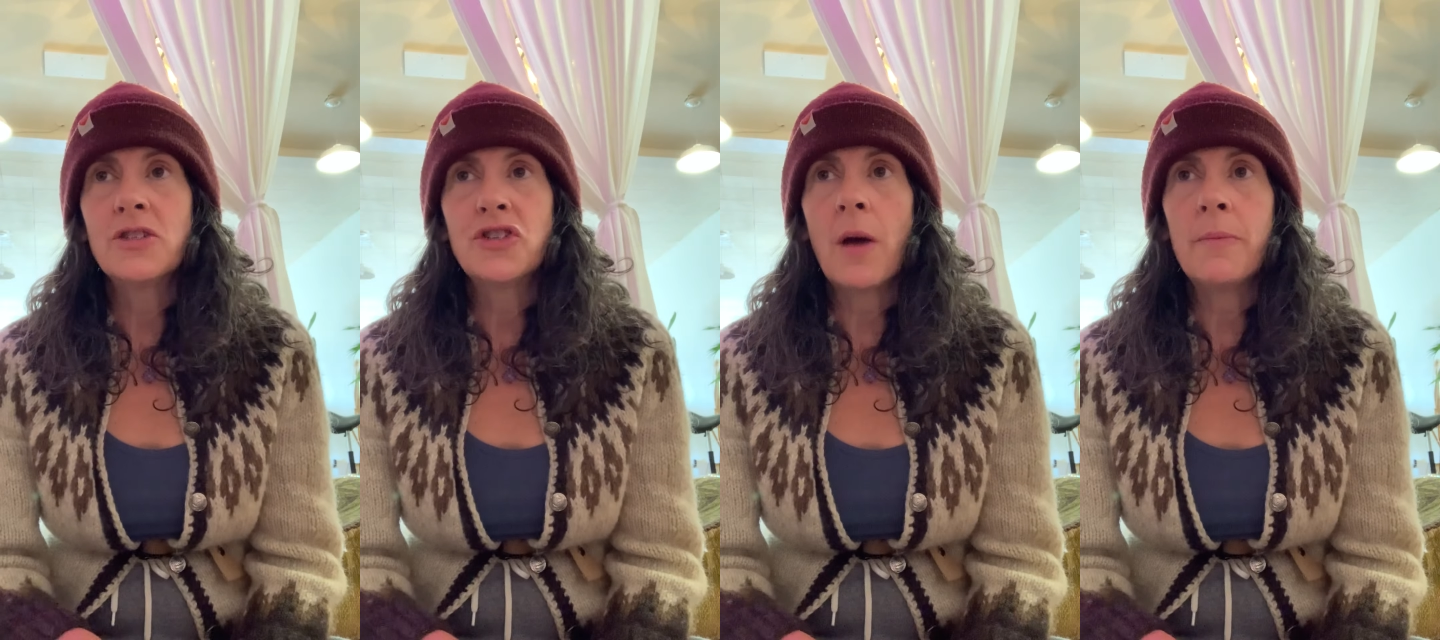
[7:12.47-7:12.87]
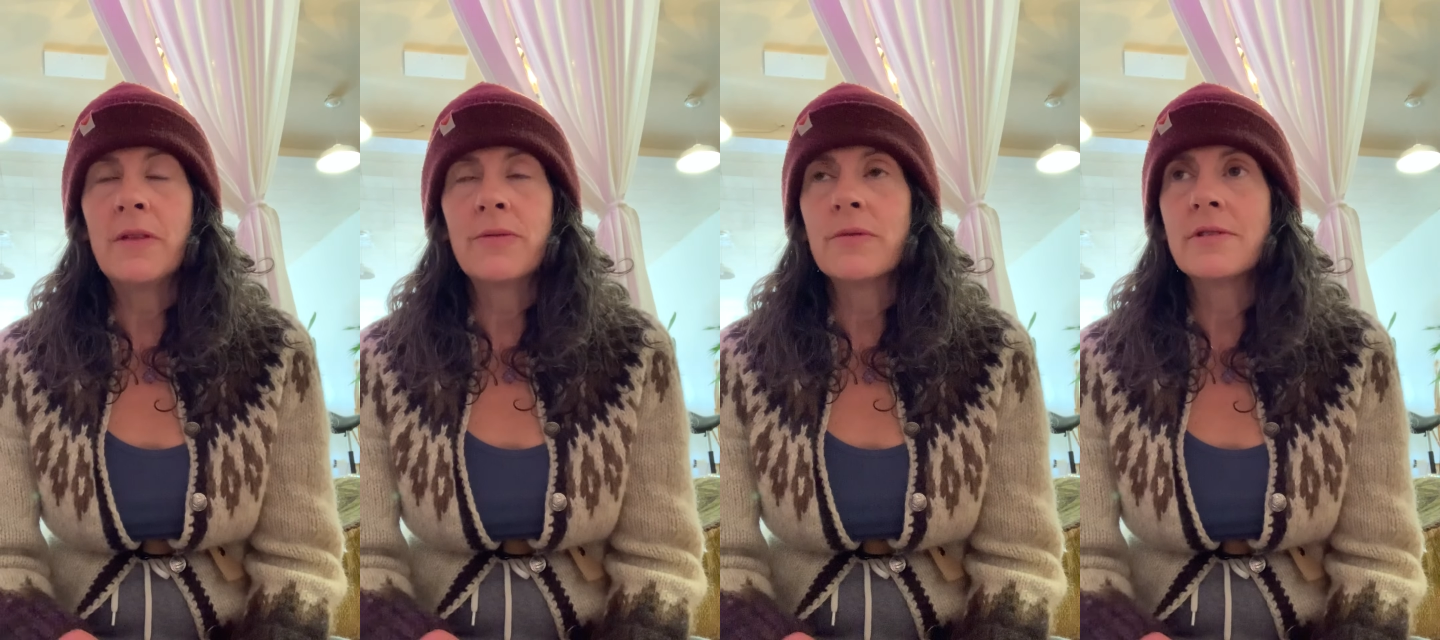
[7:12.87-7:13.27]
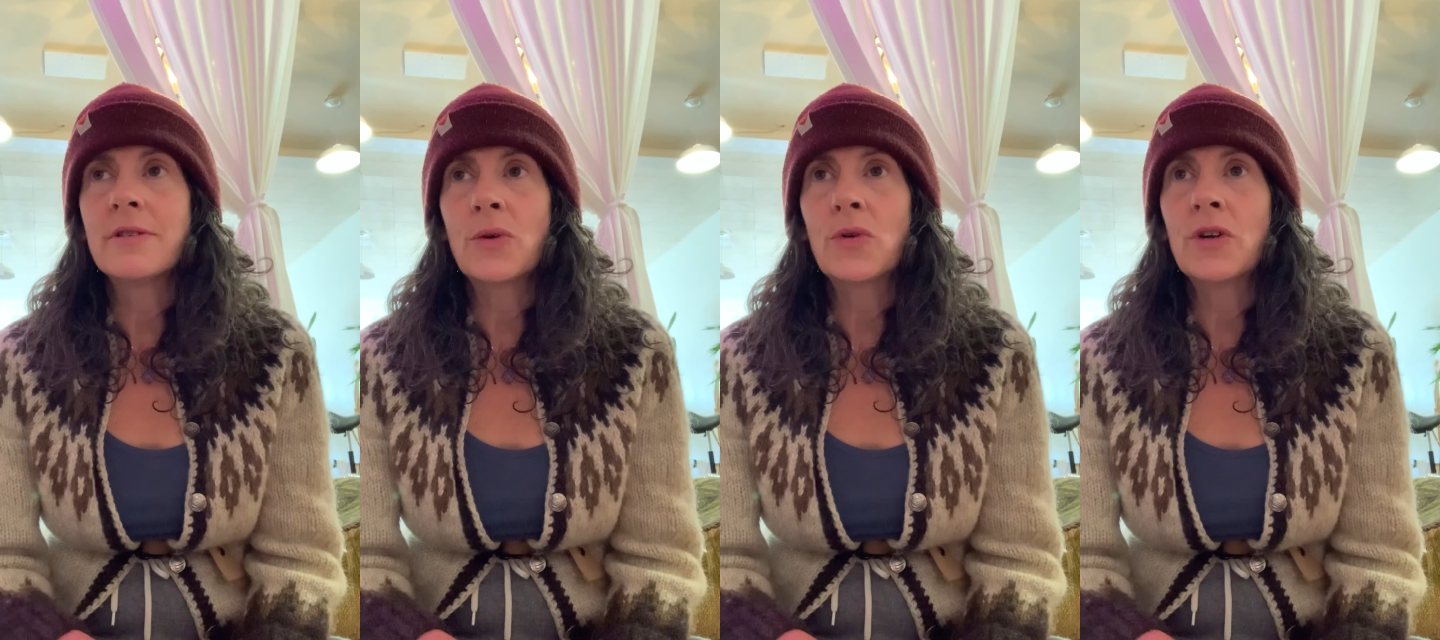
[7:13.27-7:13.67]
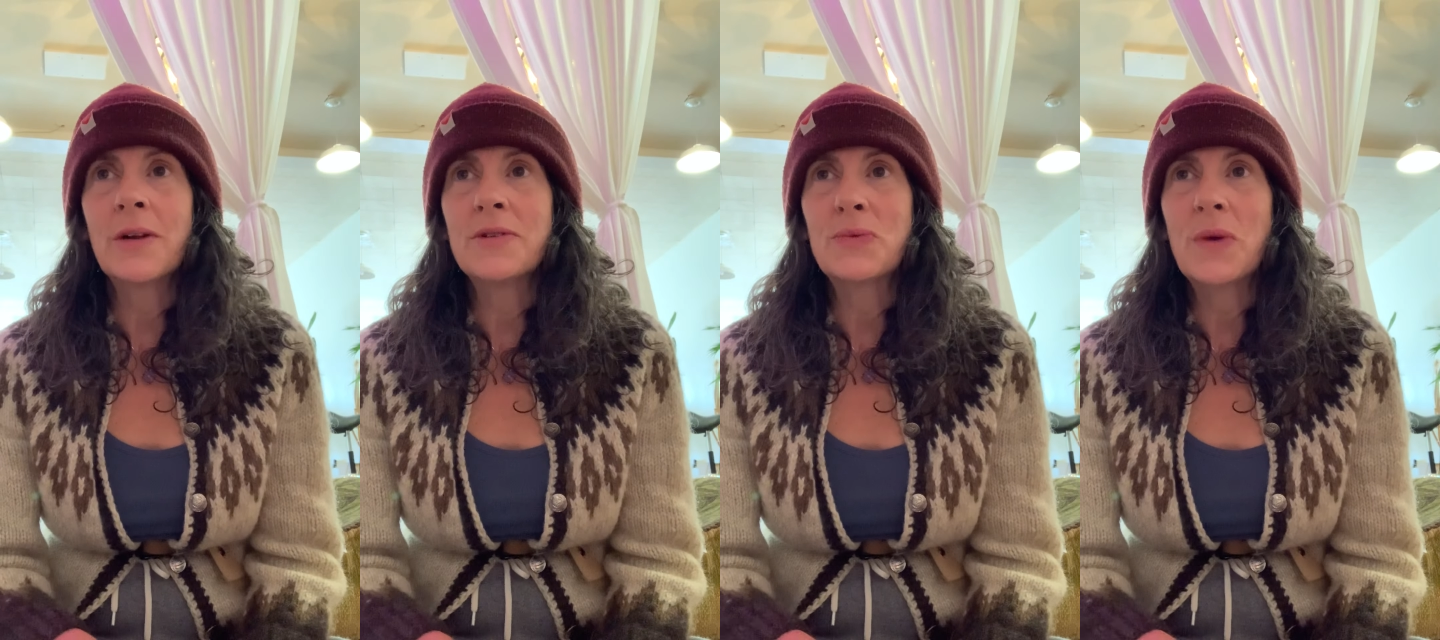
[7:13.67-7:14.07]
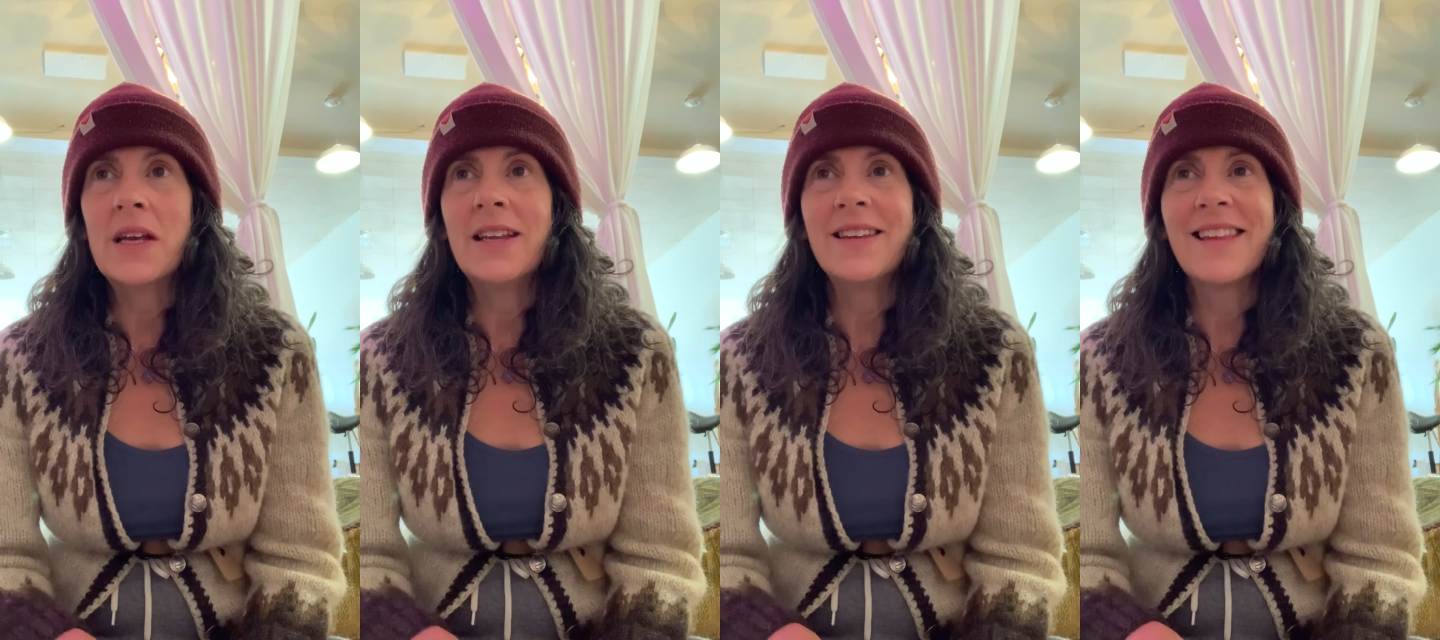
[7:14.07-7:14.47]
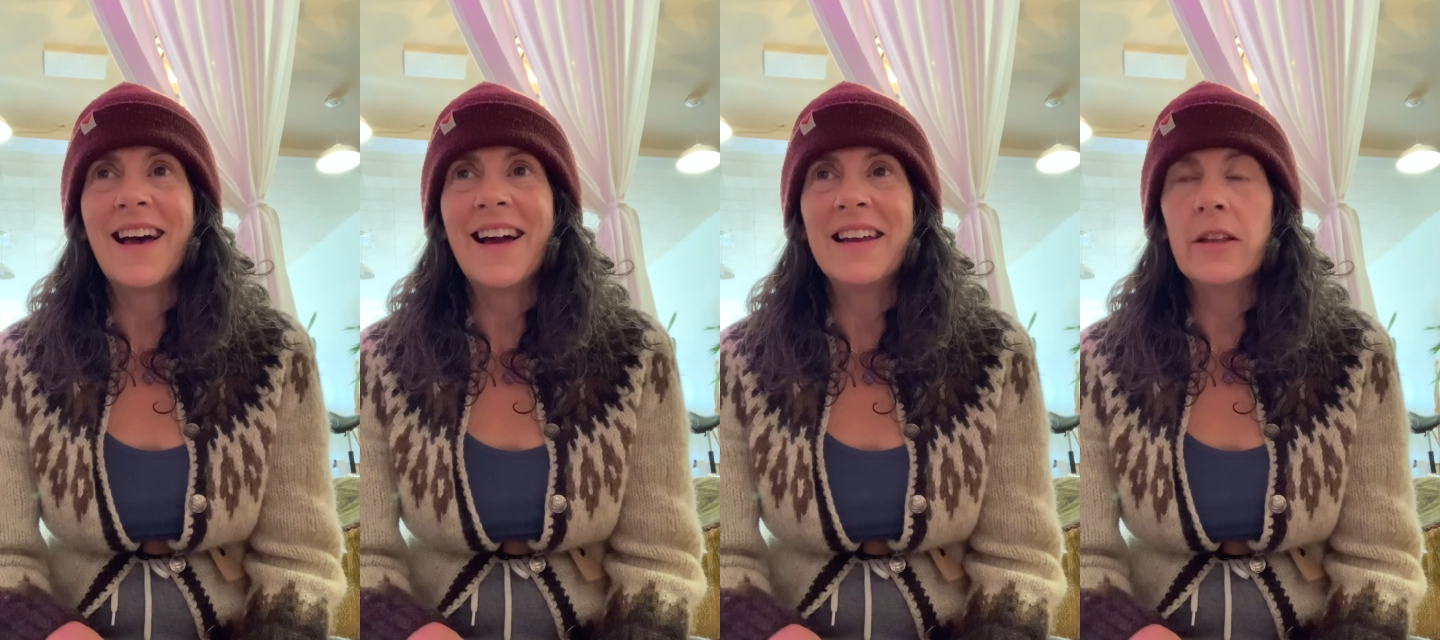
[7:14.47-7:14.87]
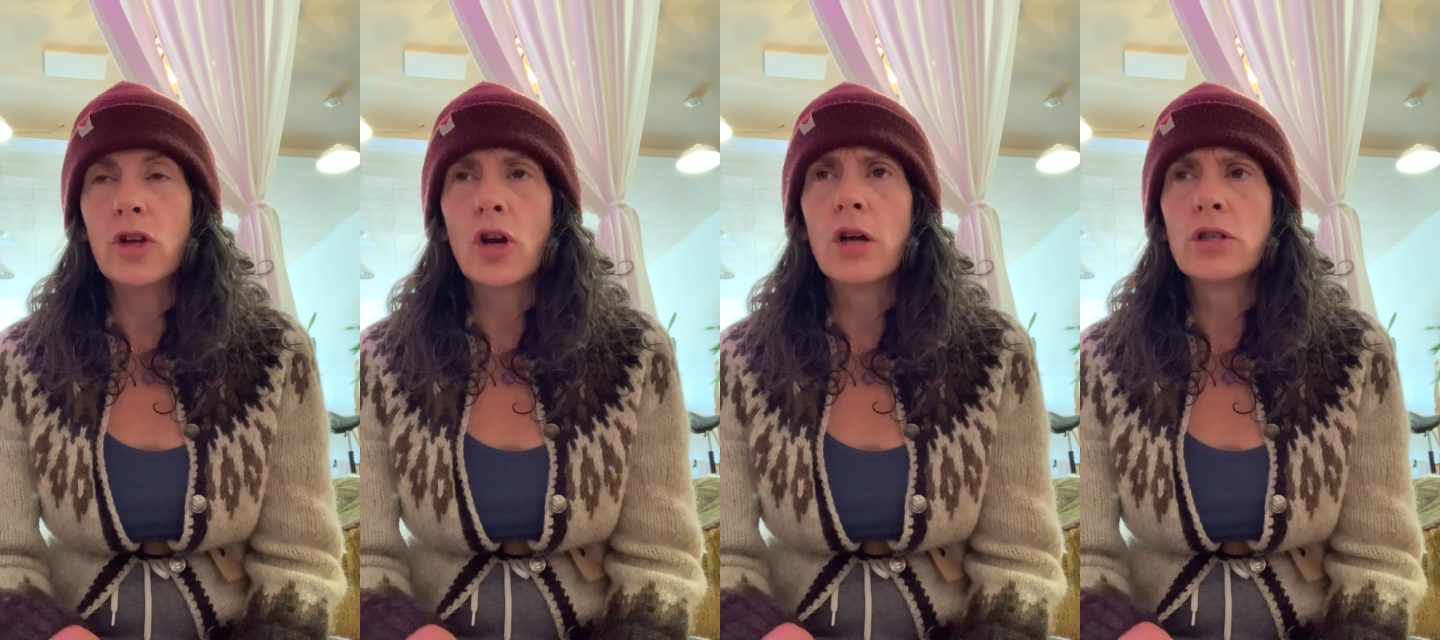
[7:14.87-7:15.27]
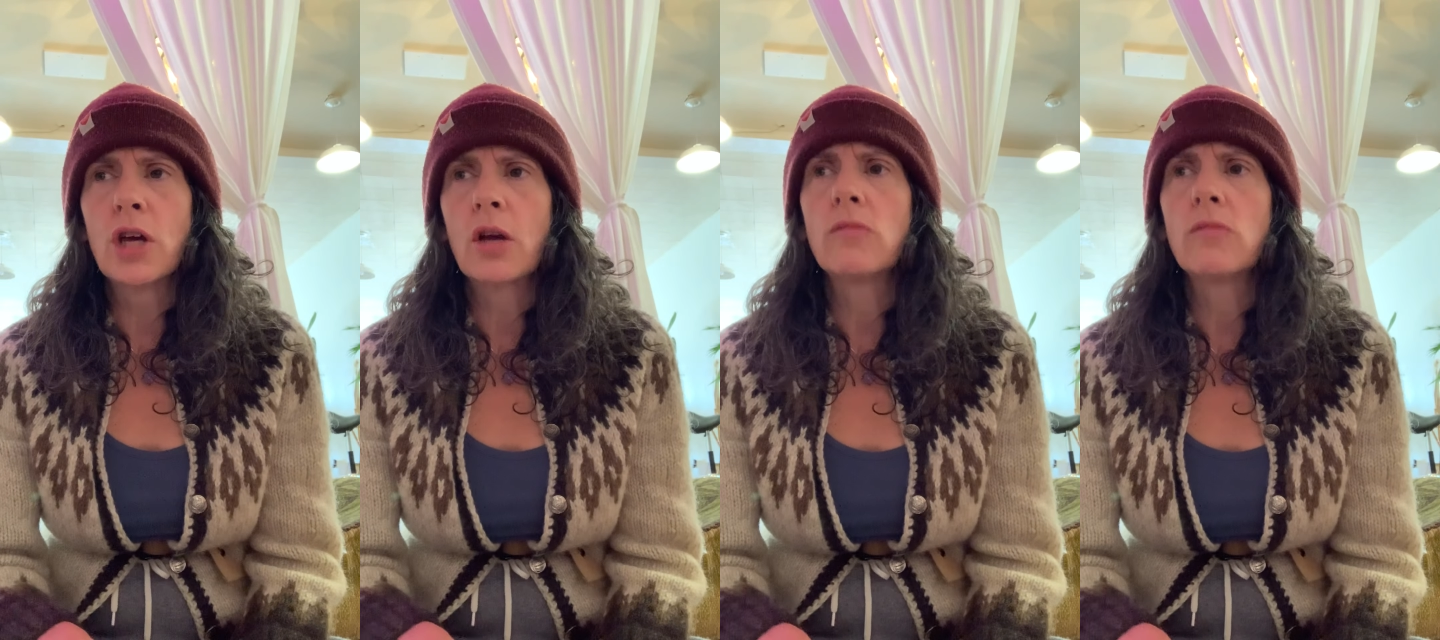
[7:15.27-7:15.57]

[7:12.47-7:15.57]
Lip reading: shopping through the store and I was waiting in line and the guy's like,